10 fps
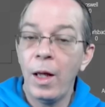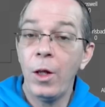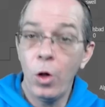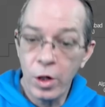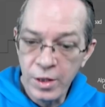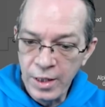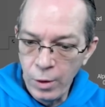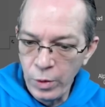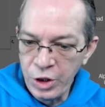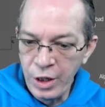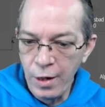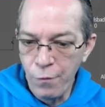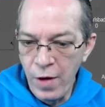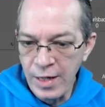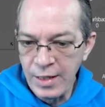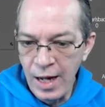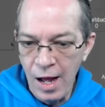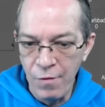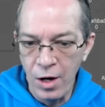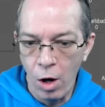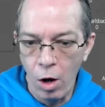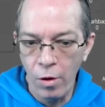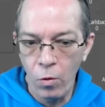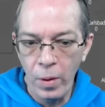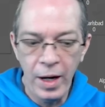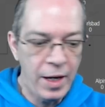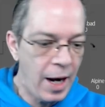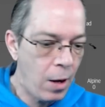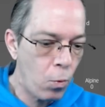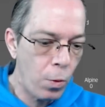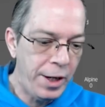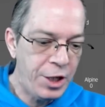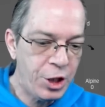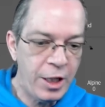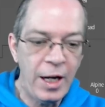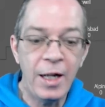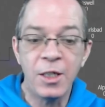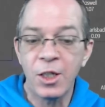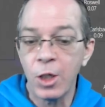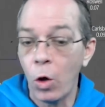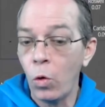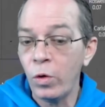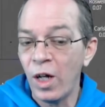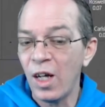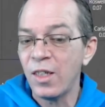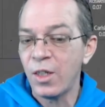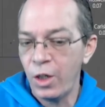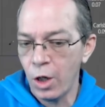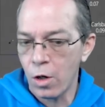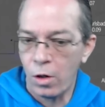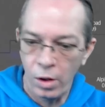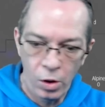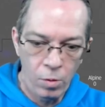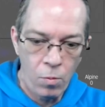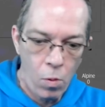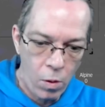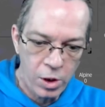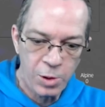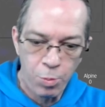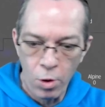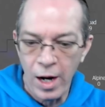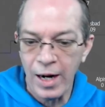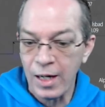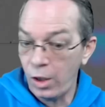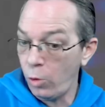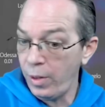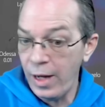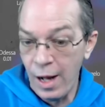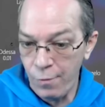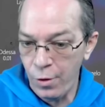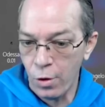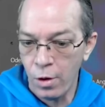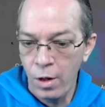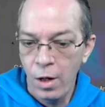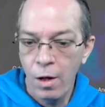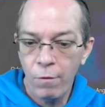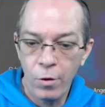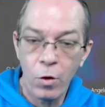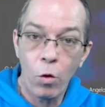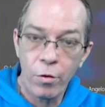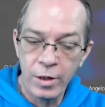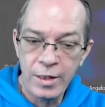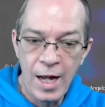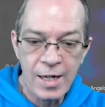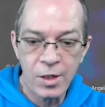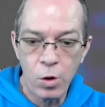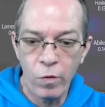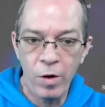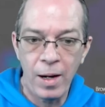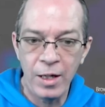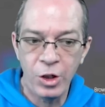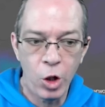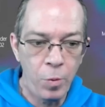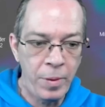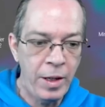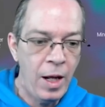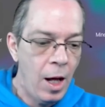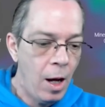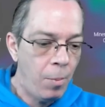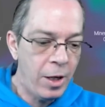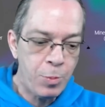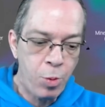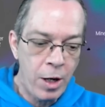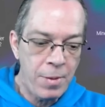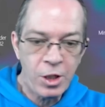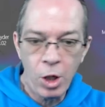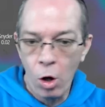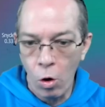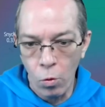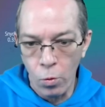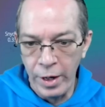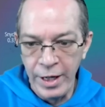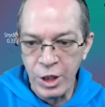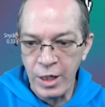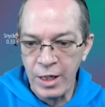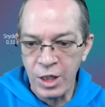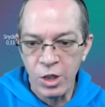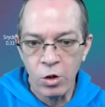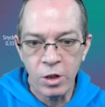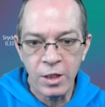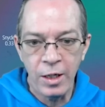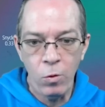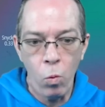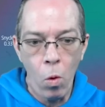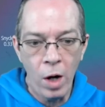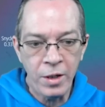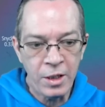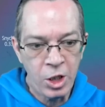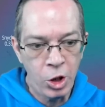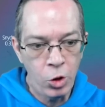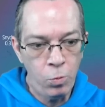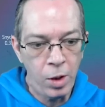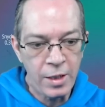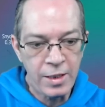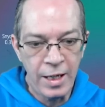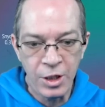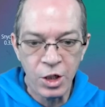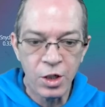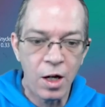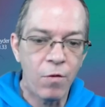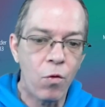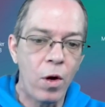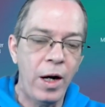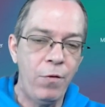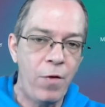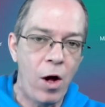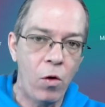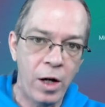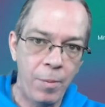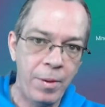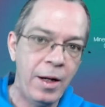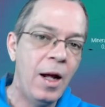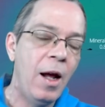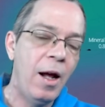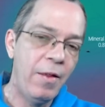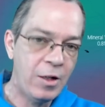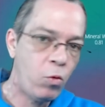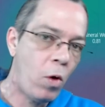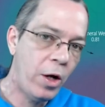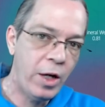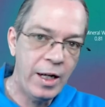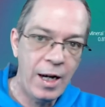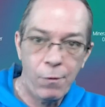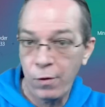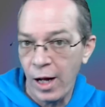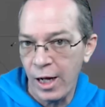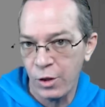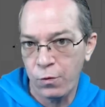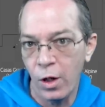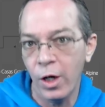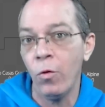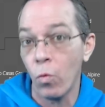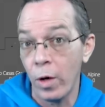And you can see with GFS, they have it all the way in that region, and so does the Euro. A little more sporadic, a little bit heavier for northern Texas over here by Sherman. But it's pretty much the whole region is just going to see 1 to 2+ inches of rainfall coming, and that's why you're getting that flash flooding